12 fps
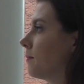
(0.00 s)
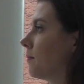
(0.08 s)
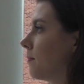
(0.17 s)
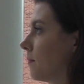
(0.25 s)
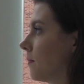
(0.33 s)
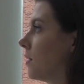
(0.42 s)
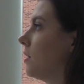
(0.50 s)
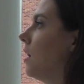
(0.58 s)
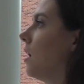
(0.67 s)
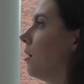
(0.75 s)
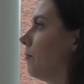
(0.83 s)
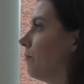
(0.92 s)

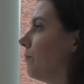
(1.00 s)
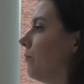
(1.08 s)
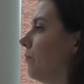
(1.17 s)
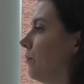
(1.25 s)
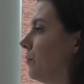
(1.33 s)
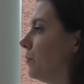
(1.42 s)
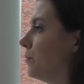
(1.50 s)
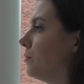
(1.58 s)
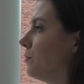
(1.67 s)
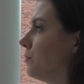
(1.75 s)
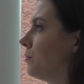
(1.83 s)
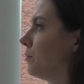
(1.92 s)

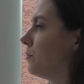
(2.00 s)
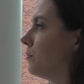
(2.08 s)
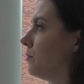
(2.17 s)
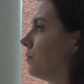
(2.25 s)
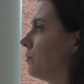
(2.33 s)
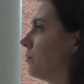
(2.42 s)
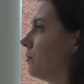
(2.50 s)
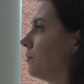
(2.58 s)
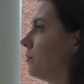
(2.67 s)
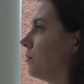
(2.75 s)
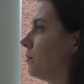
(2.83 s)
No words are spoken by the person on screen.